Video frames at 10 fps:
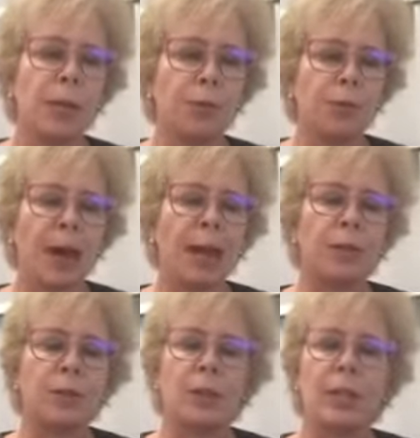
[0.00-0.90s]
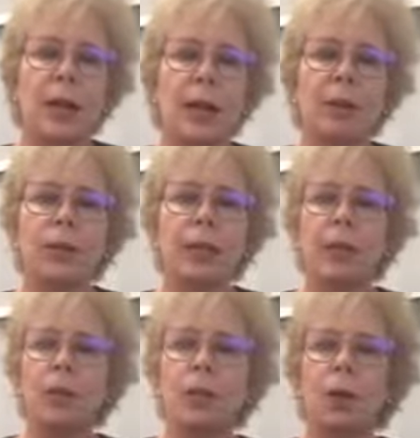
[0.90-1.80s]
the fact that our
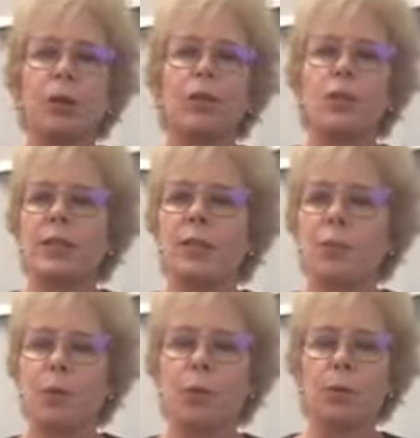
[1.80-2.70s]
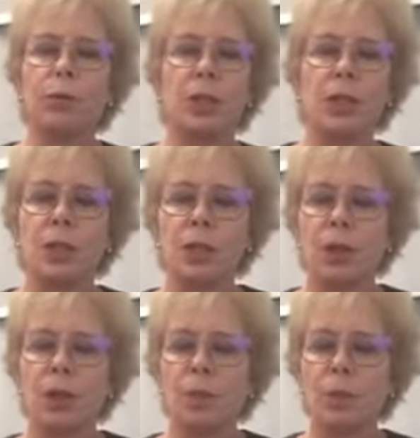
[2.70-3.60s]
knowledge has evolved in
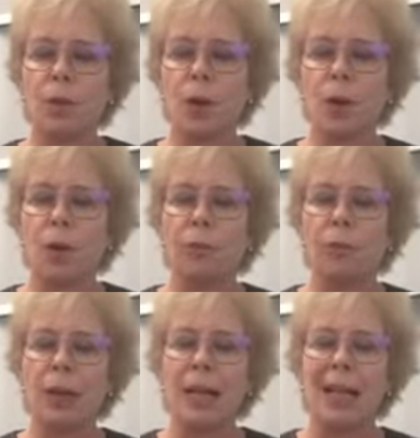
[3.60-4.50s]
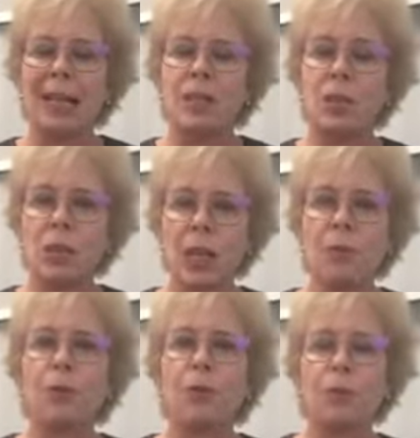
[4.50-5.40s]
terms of
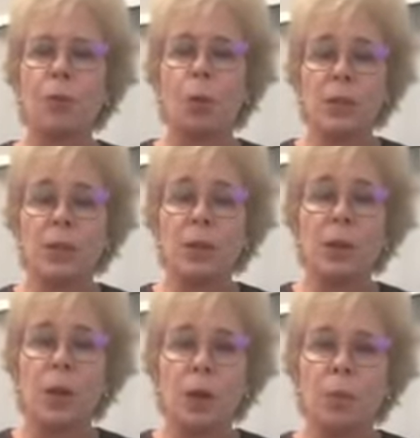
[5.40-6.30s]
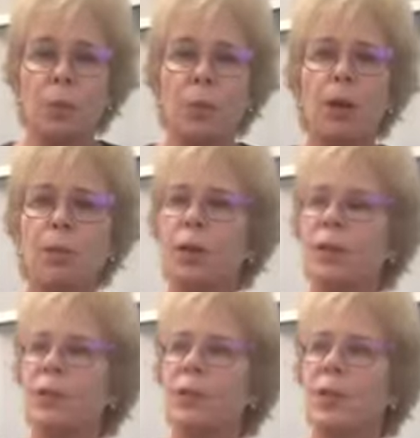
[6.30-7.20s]
safer forms. So what Barbara
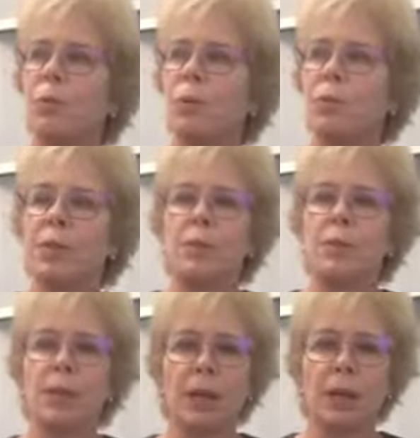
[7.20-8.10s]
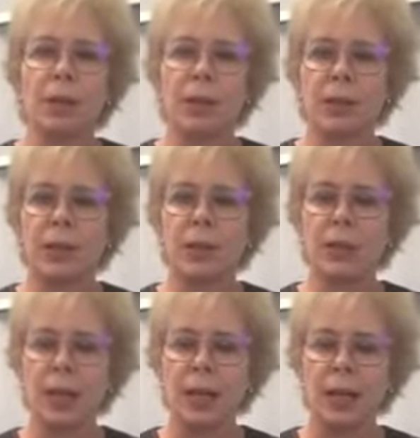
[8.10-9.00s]
has said, what Professor McGowan has said,
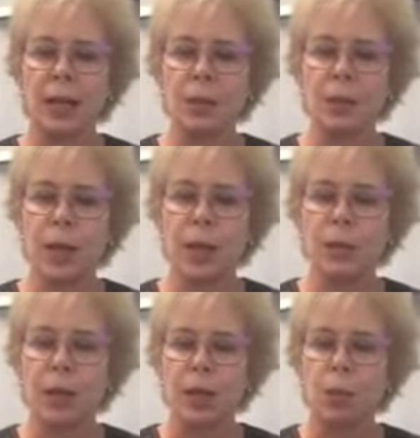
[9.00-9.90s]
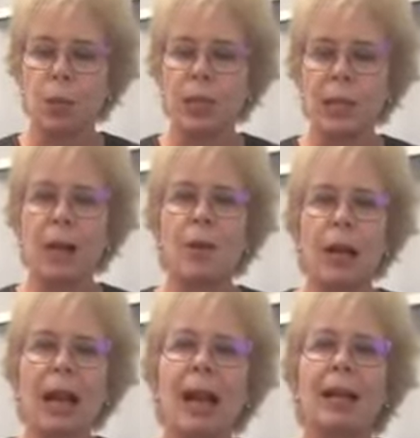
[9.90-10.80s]
is that we now
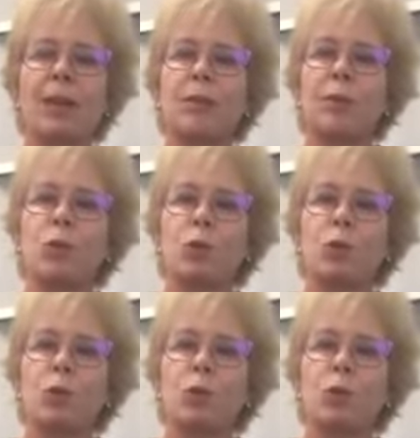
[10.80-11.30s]
have a